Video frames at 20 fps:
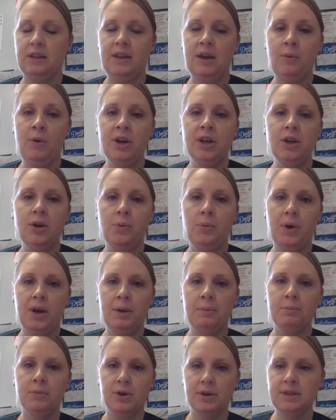They want to know what
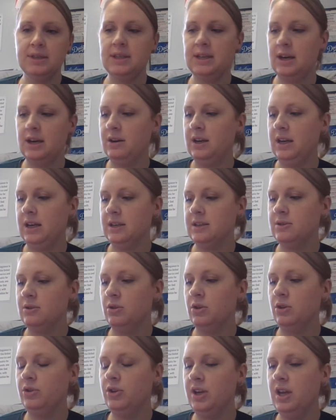a mercenary is, so
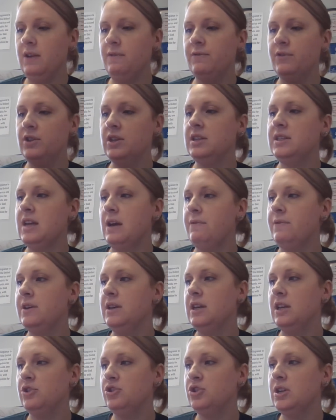they're looking for the
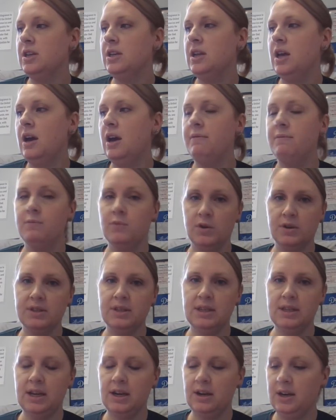definition of
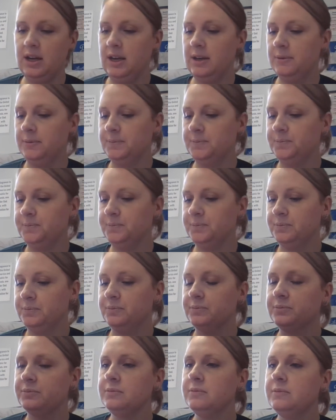mercenary.
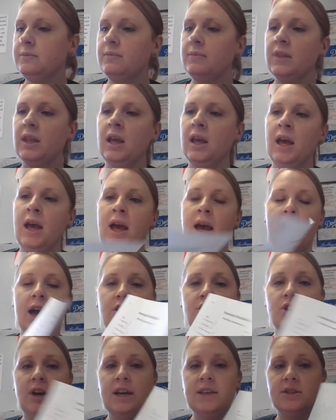
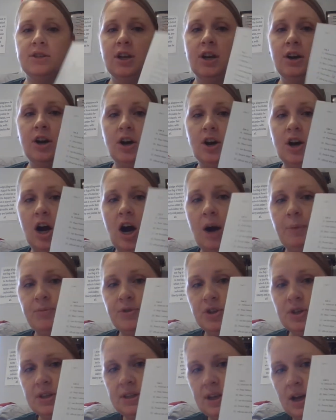And you guys, there are
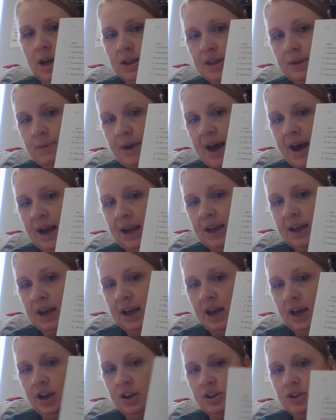options on the back.
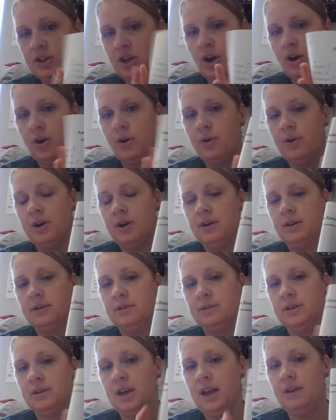So
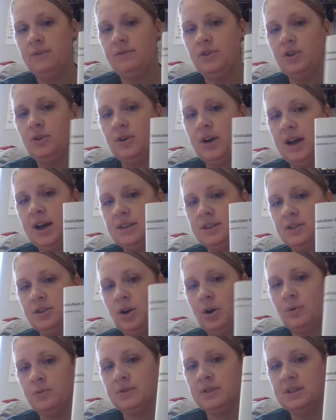if you guys
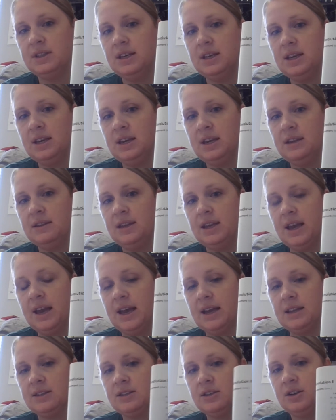don't see the
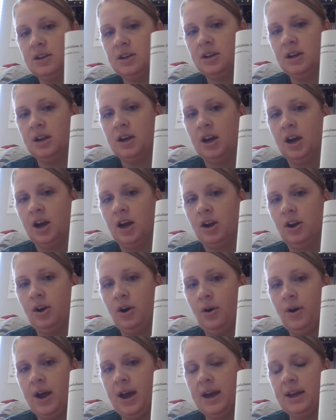answer,
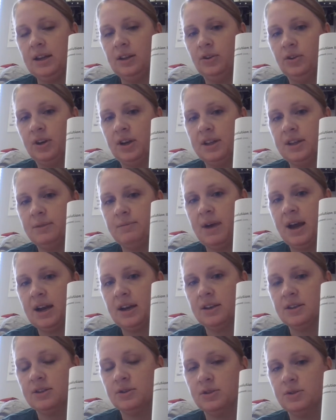go ahead and look on the back
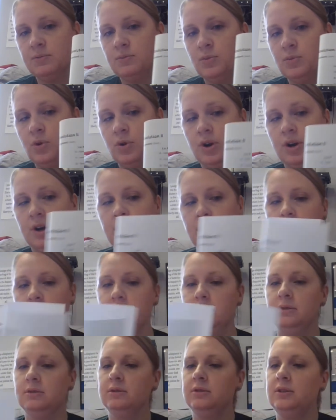because there's more.
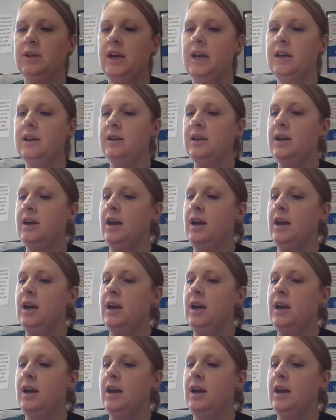Okay.